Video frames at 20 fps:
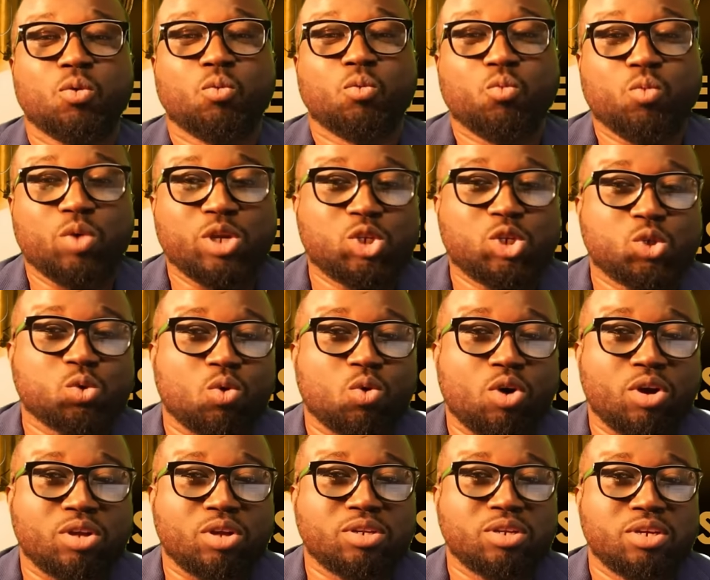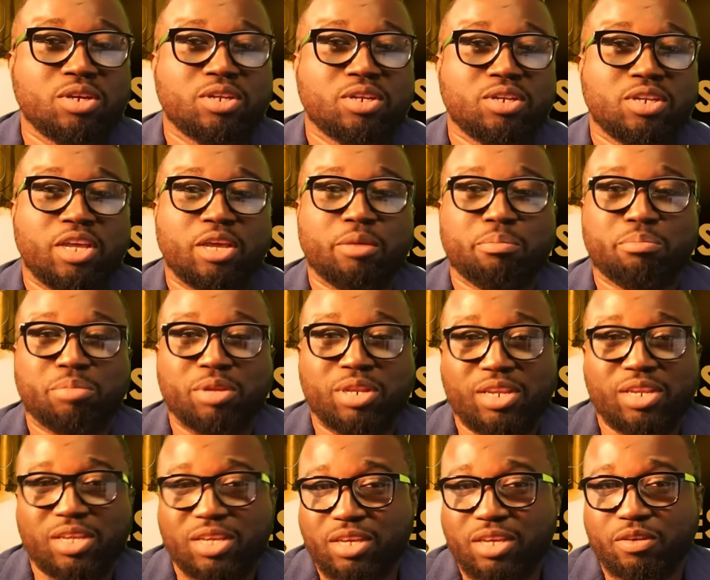which one they
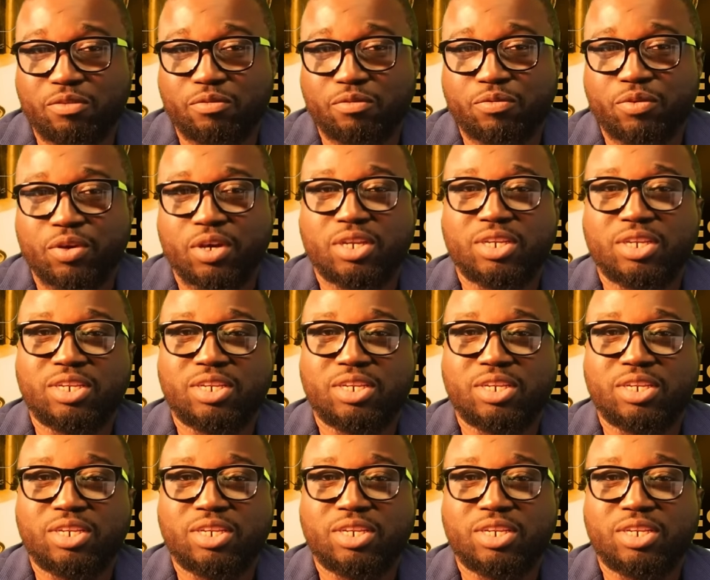believe